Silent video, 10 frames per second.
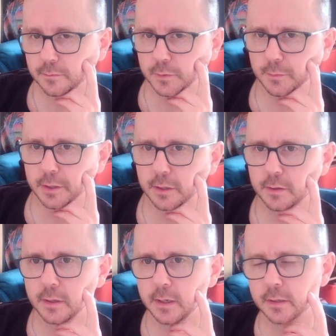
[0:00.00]
Could be though.
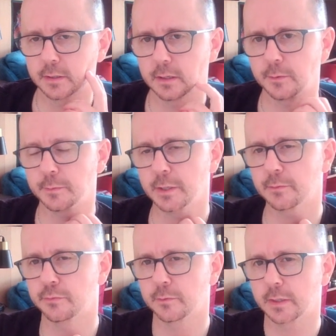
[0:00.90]
So then
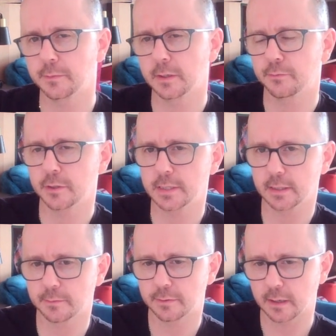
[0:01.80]
we'd be abridging
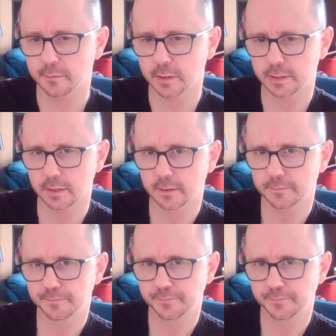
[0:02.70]
the publisher.